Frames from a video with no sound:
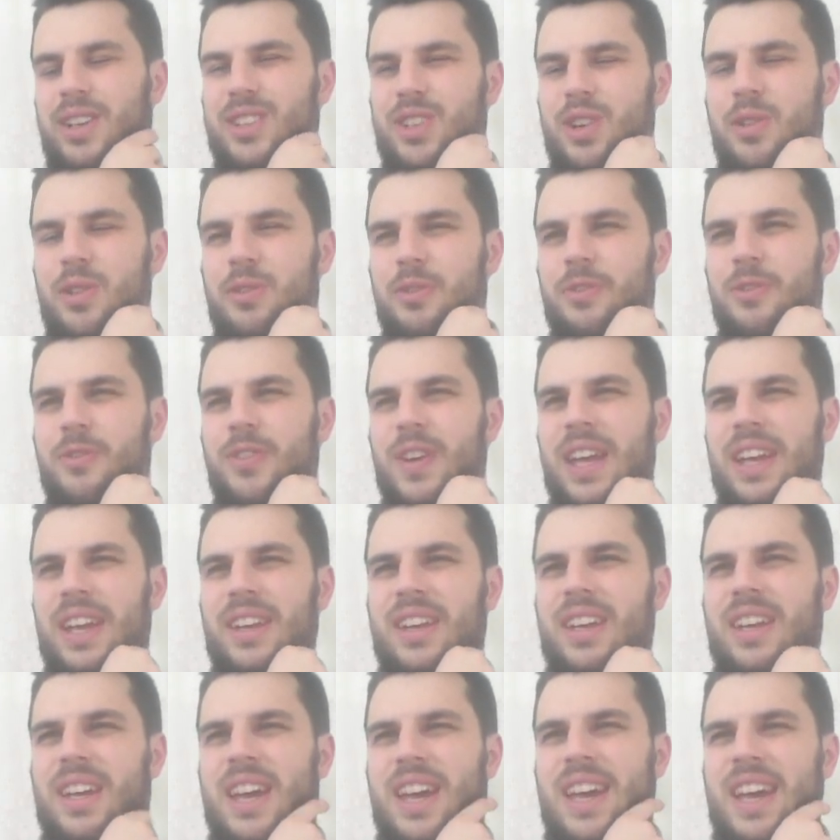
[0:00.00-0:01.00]
I don't
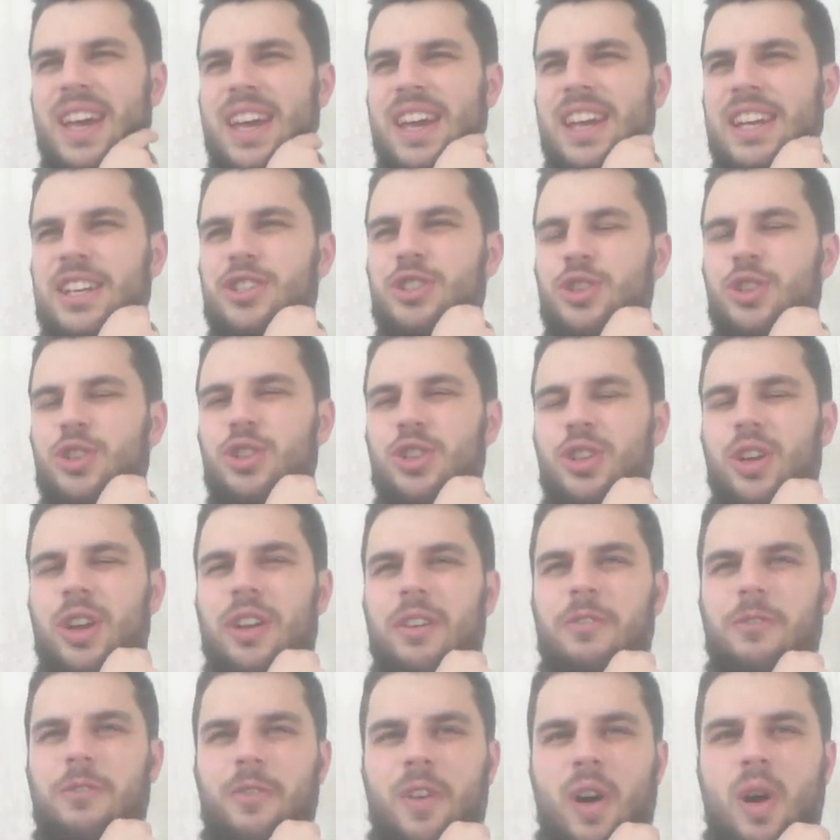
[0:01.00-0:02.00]
think he's just
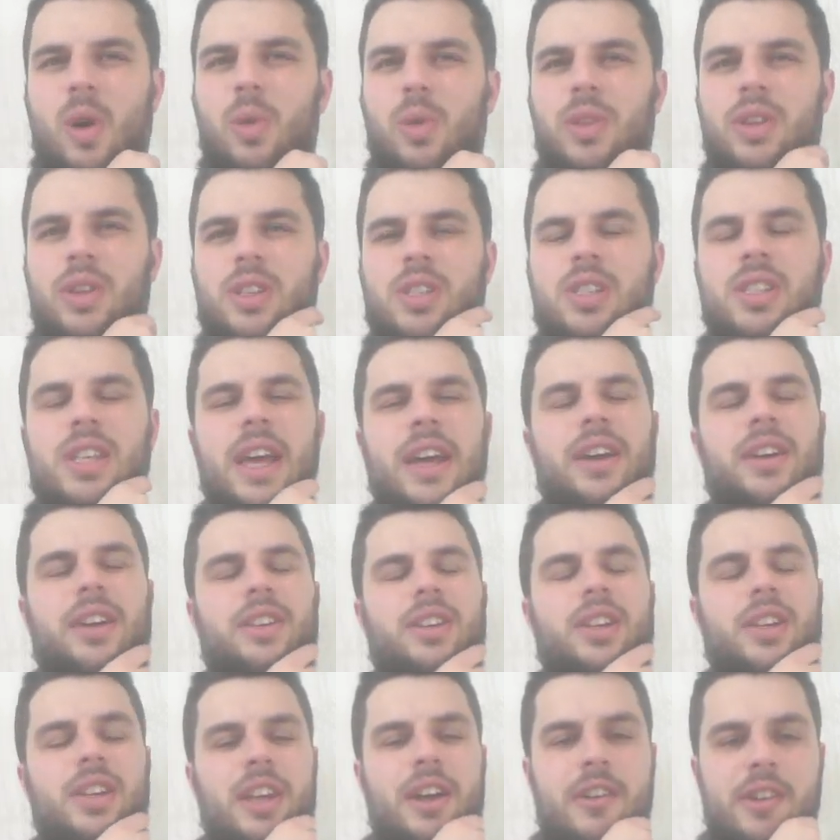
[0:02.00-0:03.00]
going to fold the
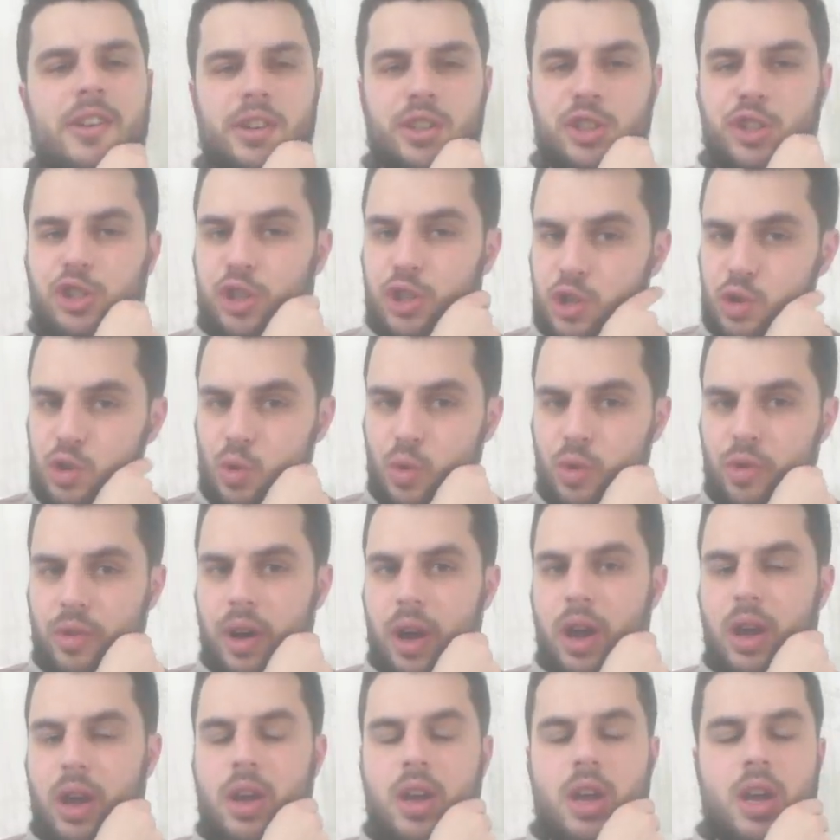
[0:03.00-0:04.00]
second that Dereck
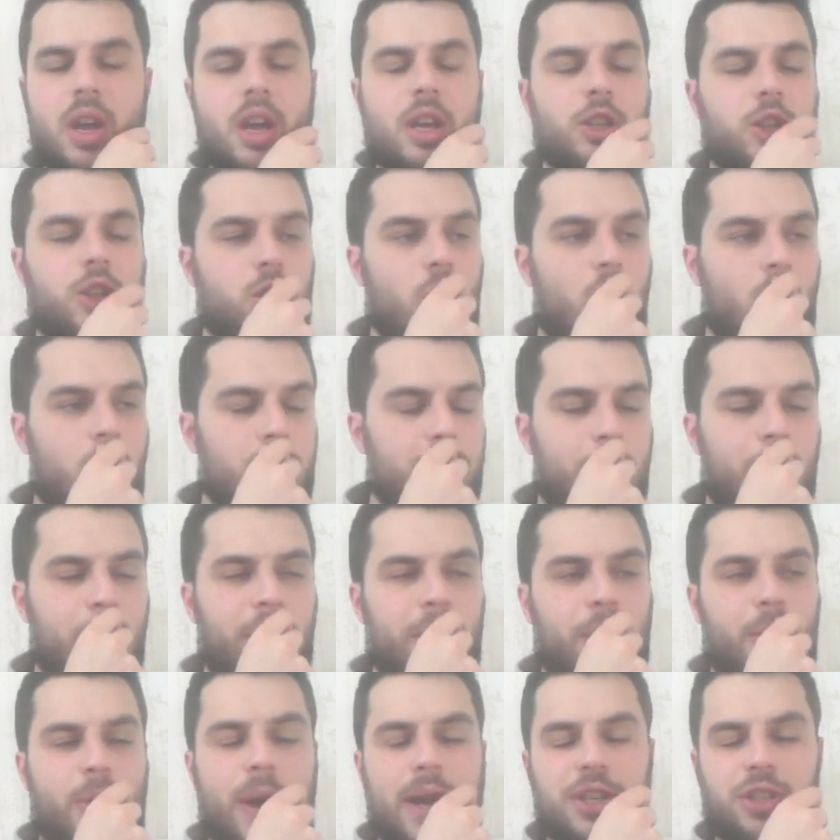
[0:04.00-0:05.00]
Chisora starts
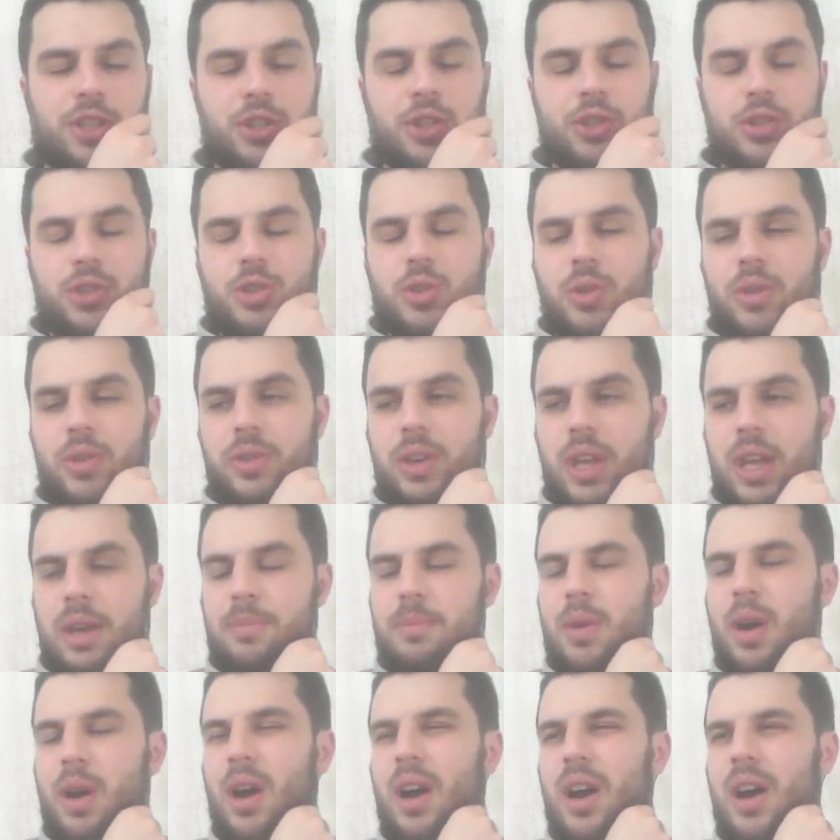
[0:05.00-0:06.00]
putting questions on
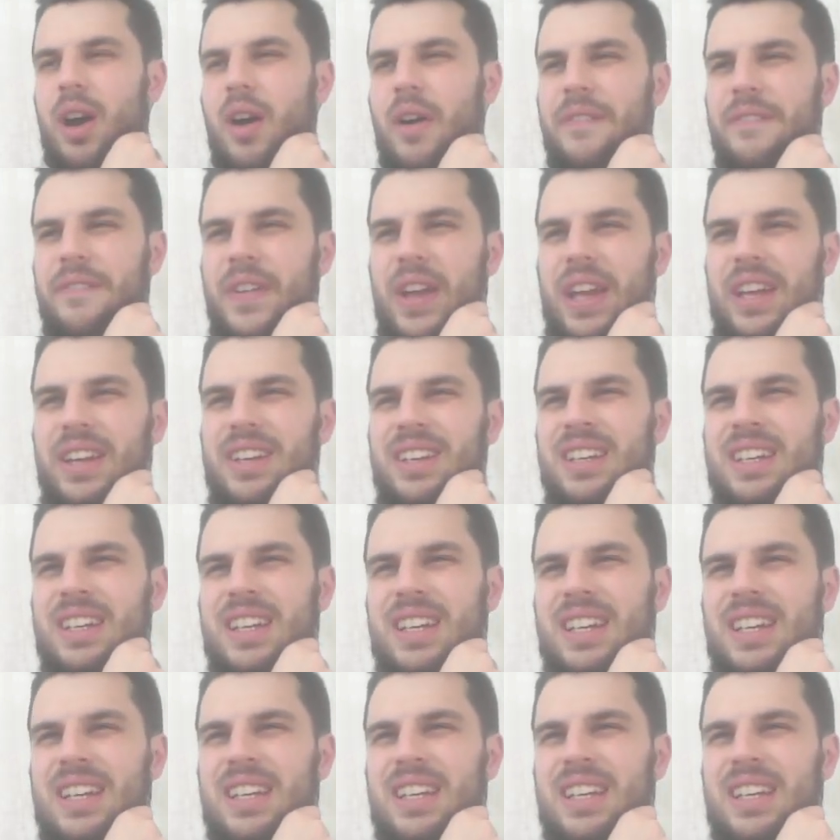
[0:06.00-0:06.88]
him. I think,